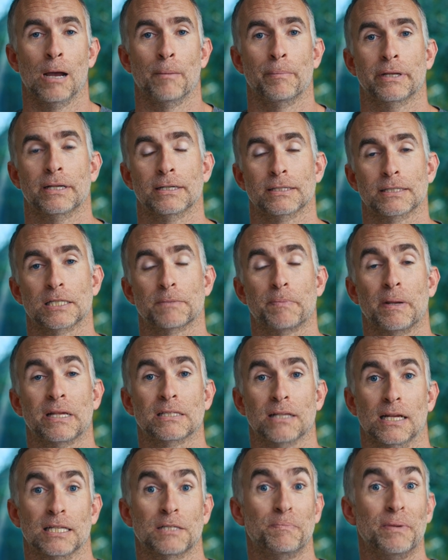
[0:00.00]
because the
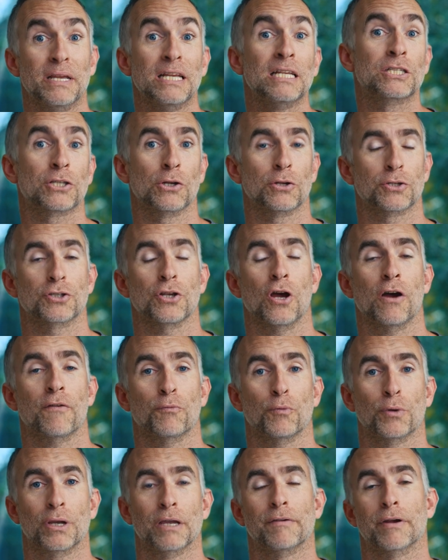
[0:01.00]
space lights being so
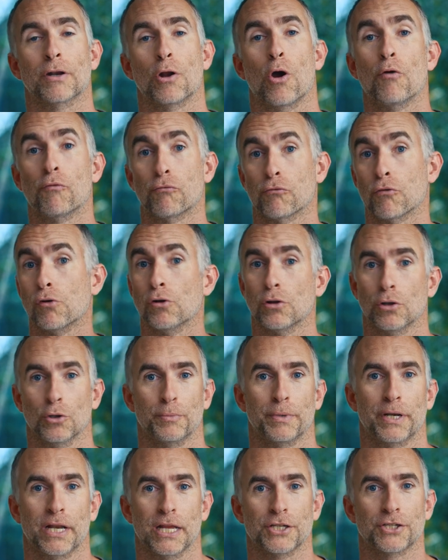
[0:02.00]
soft will give an overall
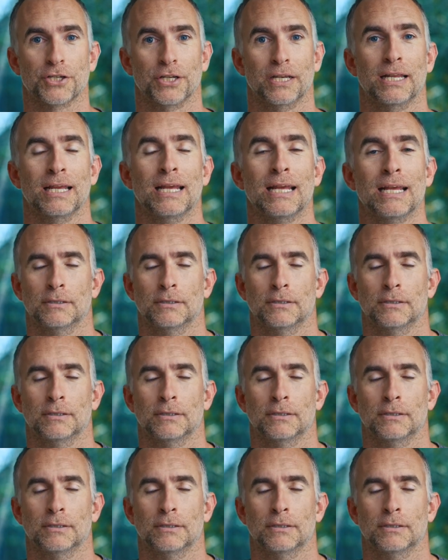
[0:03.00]
illumination.